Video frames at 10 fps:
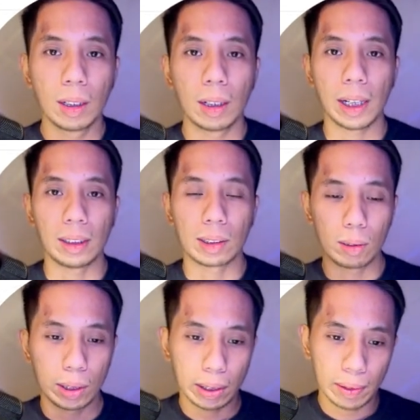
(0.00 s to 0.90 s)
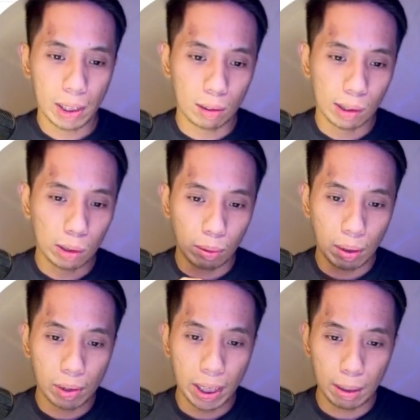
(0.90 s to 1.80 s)
Right, so there we go. So we
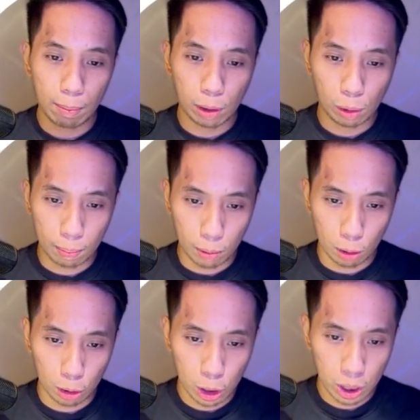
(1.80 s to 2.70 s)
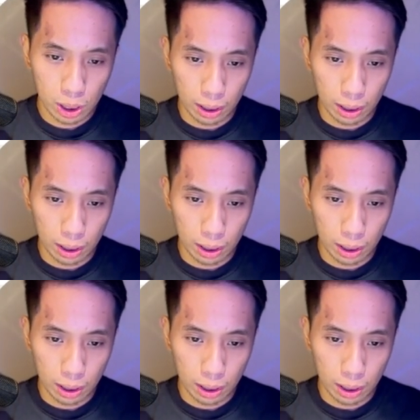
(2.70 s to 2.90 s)
were able to push